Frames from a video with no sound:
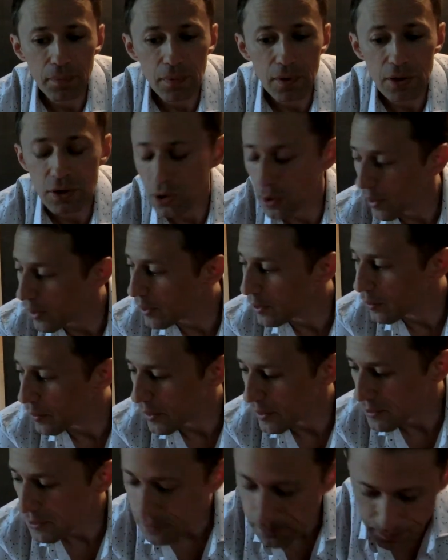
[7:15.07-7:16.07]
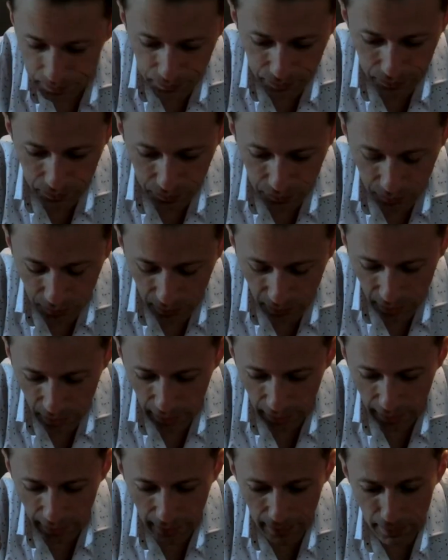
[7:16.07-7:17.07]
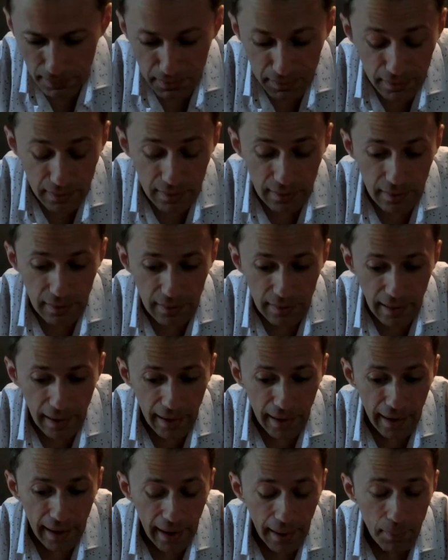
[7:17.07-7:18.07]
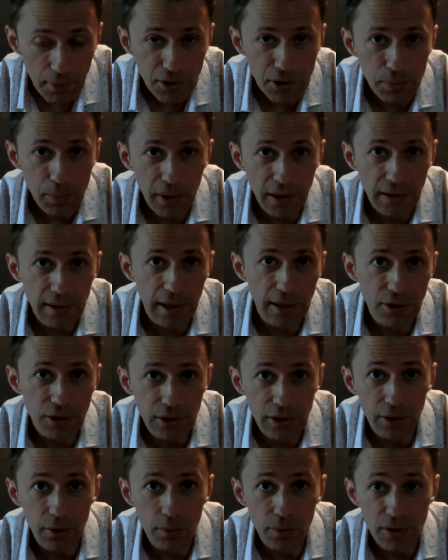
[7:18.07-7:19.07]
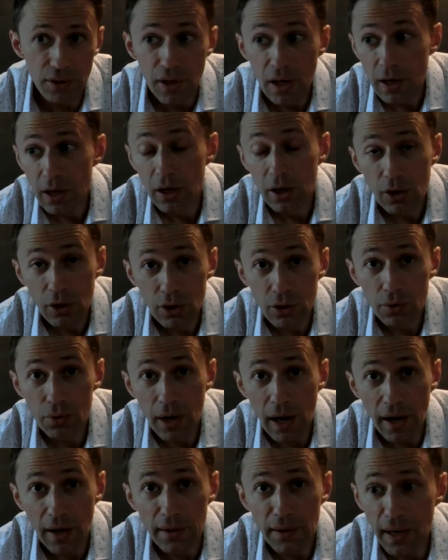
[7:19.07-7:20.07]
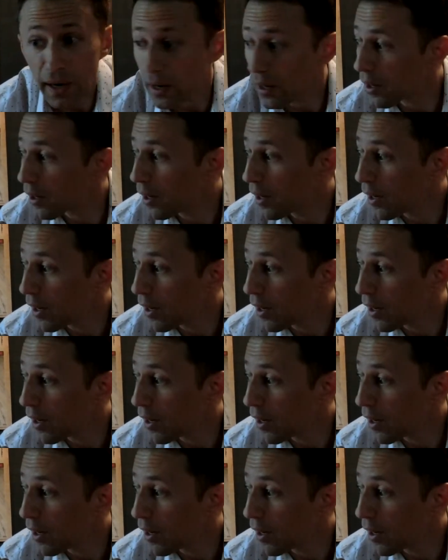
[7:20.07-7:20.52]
So anyways, the hammer spring tensioner was glued on there,